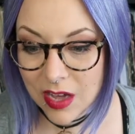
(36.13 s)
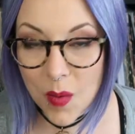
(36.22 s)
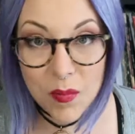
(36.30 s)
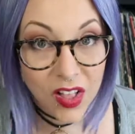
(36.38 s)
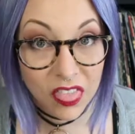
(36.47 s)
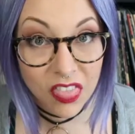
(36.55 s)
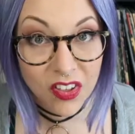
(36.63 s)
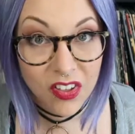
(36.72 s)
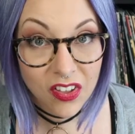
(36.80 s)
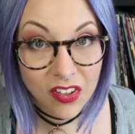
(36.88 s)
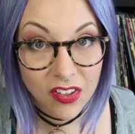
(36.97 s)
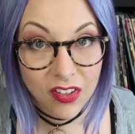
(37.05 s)
a month.
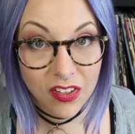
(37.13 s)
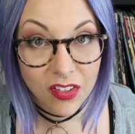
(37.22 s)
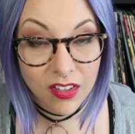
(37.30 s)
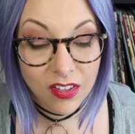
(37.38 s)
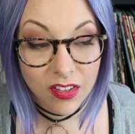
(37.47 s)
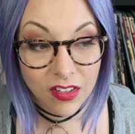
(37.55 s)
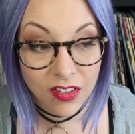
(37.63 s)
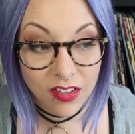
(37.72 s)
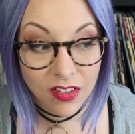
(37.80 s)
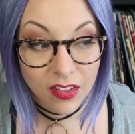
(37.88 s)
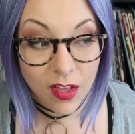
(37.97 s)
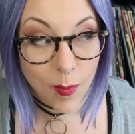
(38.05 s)

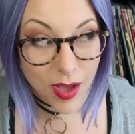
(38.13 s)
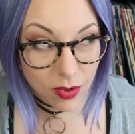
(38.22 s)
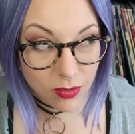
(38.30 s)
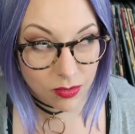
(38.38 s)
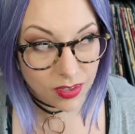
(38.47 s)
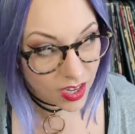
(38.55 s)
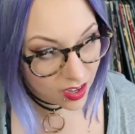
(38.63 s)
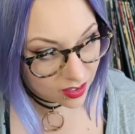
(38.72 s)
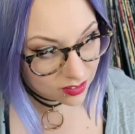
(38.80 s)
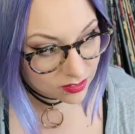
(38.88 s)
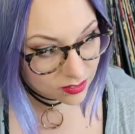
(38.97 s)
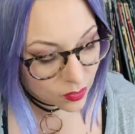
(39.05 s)
About,
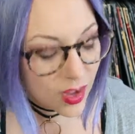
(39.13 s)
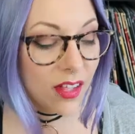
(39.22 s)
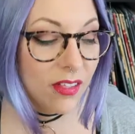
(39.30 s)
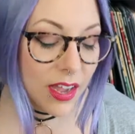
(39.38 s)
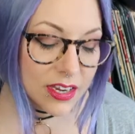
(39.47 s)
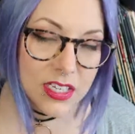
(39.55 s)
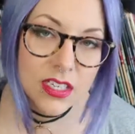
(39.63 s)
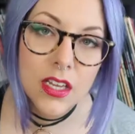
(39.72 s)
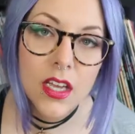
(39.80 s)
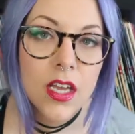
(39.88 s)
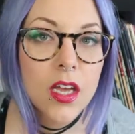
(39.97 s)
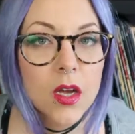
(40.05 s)
yeah. Well,
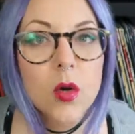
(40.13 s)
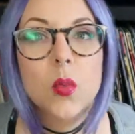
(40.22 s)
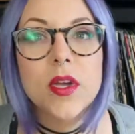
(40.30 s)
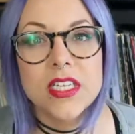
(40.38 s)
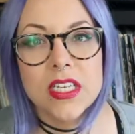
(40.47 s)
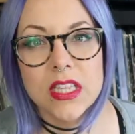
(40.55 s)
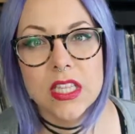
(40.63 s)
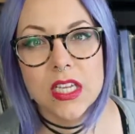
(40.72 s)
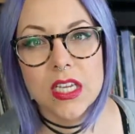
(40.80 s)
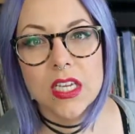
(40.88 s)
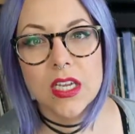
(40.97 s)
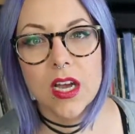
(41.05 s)
we did
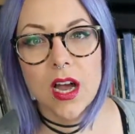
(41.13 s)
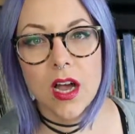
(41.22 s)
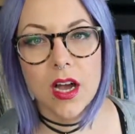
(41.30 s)
the